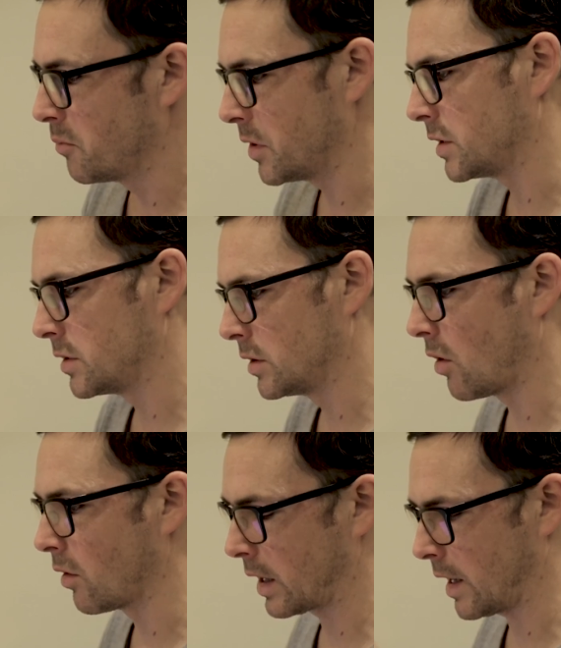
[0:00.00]
but it's
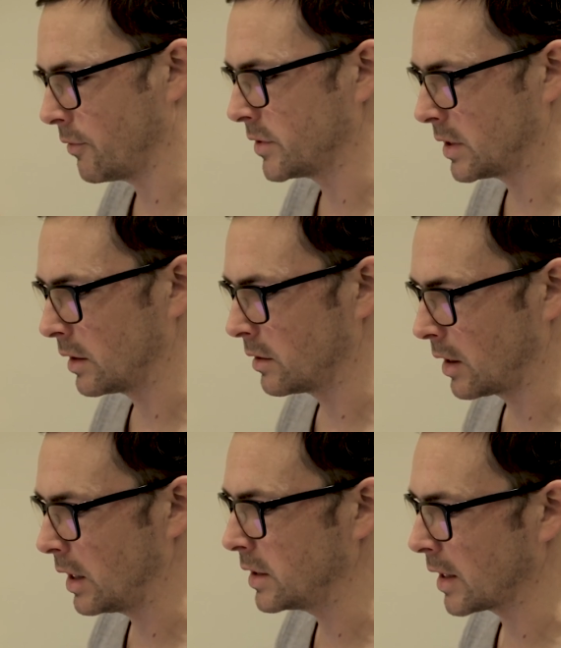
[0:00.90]
not counting the
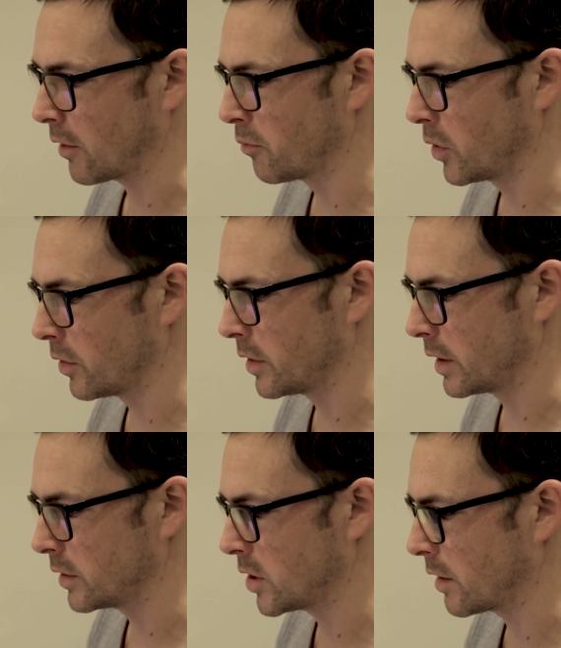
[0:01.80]
heat output that
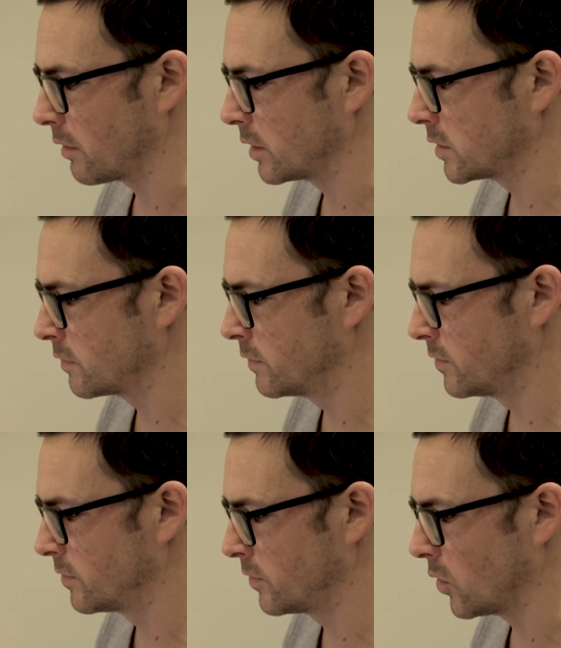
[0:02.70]
it generates
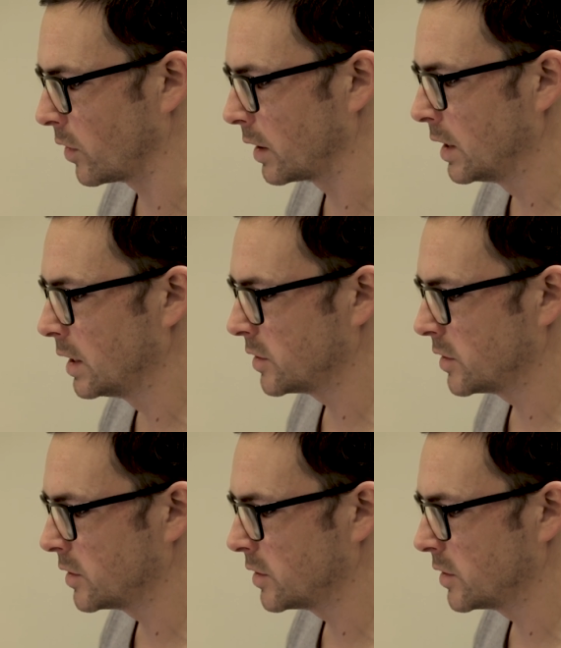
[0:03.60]
for it.